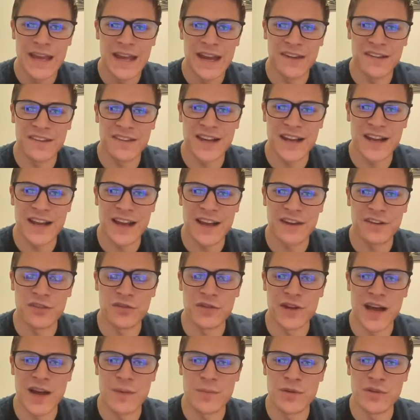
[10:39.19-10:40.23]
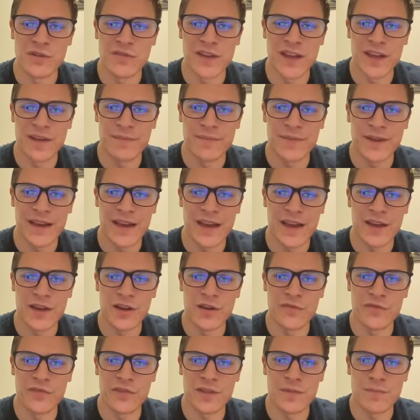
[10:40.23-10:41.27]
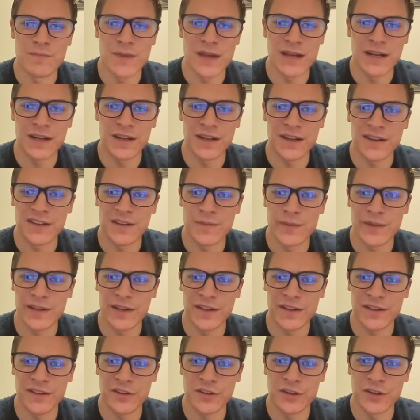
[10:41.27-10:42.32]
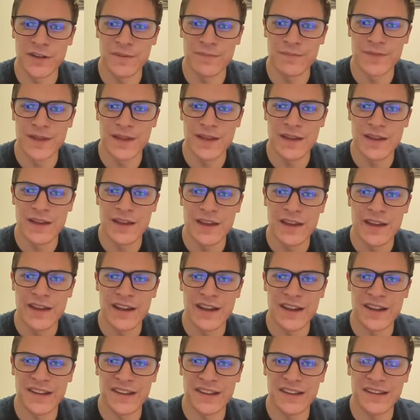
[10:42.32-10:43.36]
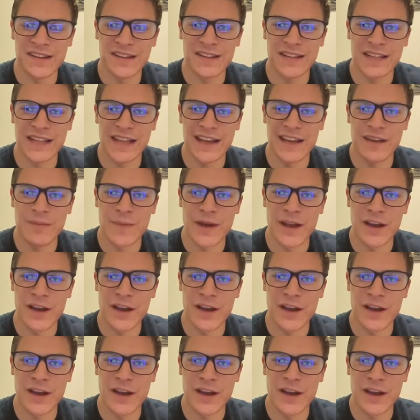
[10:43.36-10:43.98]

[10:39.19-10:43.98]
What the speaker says: Instead, I do not move in. I go for the middle, because the middle is good. I slink